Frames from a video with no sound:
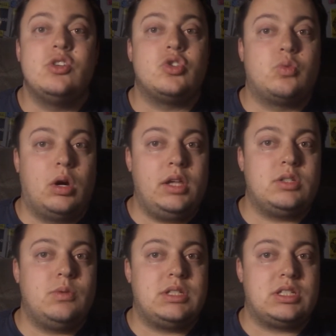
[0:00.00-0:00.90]

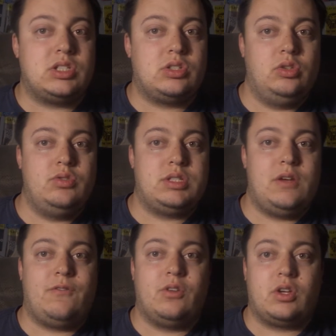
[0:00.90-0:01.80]
Swirlix was
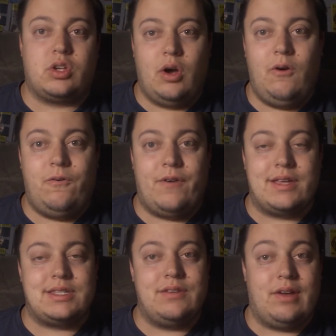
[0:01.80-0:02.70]
exclusive for the Go
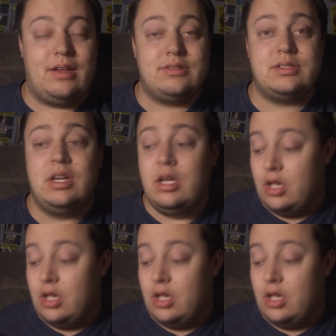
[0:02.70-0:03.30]
Fest events.